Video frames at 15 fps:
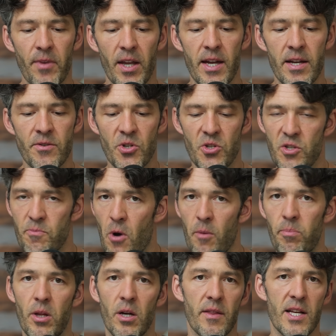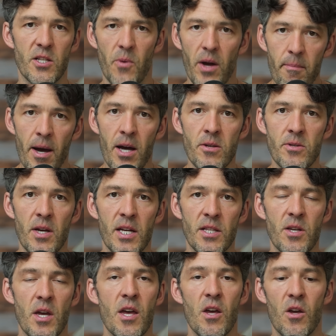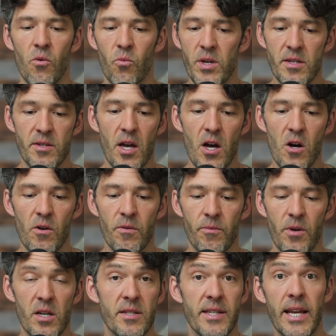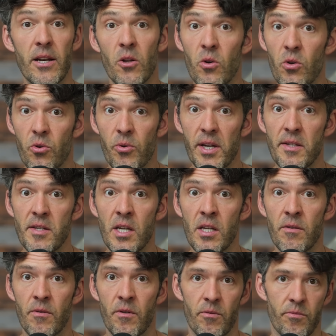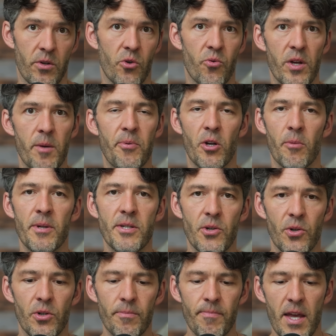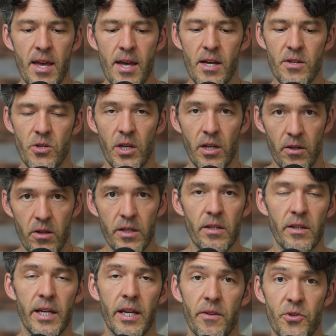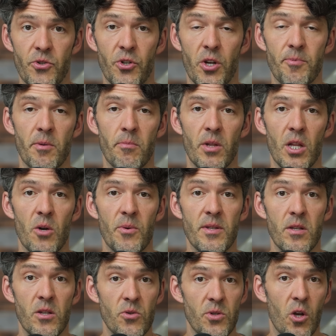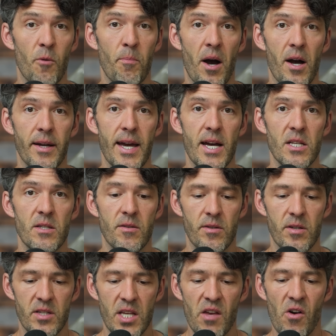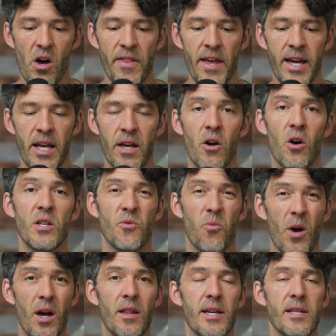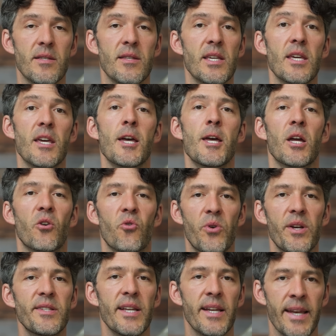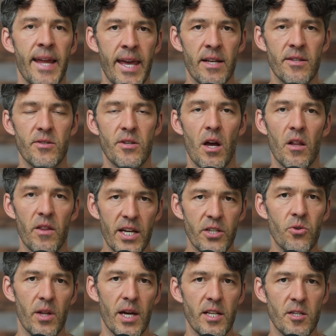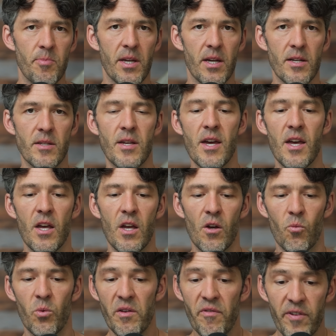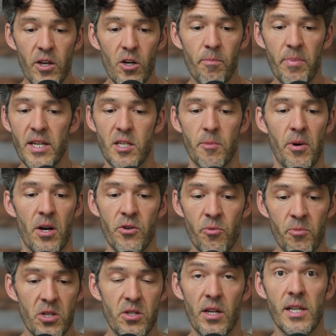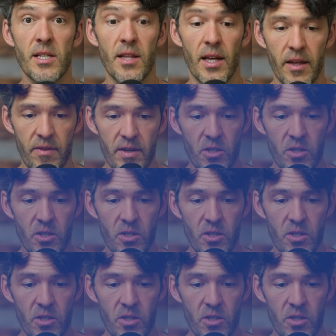And just small plug, that's why at MyoScience, we sell a standalone creatine, the CreaPure material. So you can click the link in the description below and use the code podcast to save on that, as well as the creatine enhanced electrolytes, because we feel, based upon numerous studies like